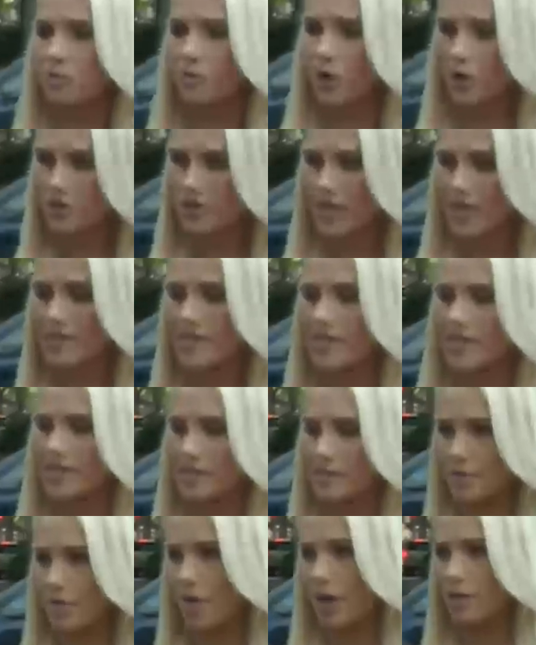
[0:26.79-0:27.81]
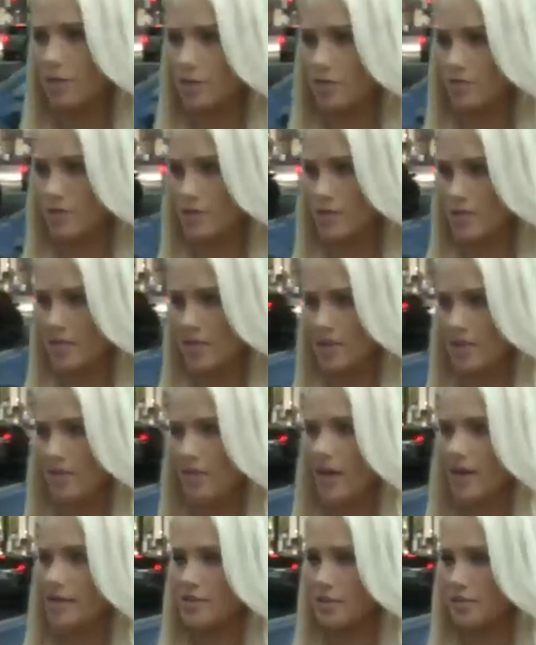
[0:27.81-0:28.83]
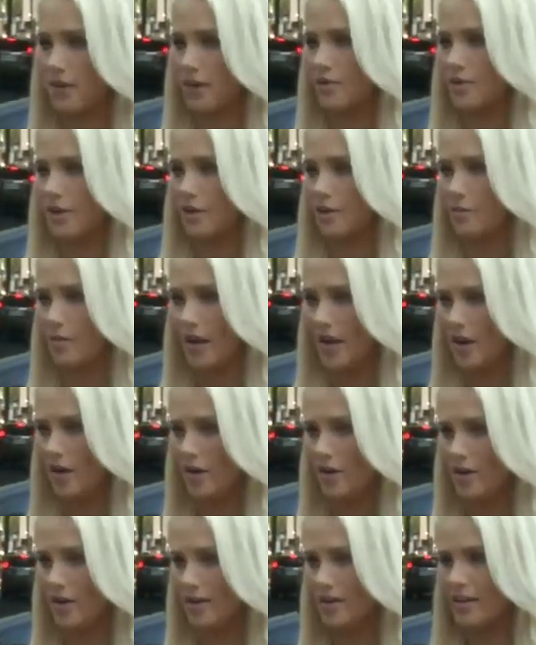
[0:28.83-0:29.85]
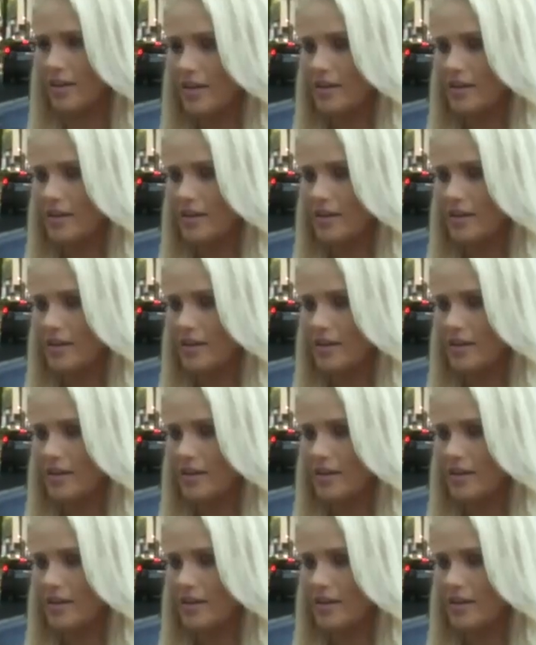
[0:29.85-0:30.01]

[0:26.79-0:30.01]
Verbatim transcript: protesting, some controversy, a lot of surrounding your mayor and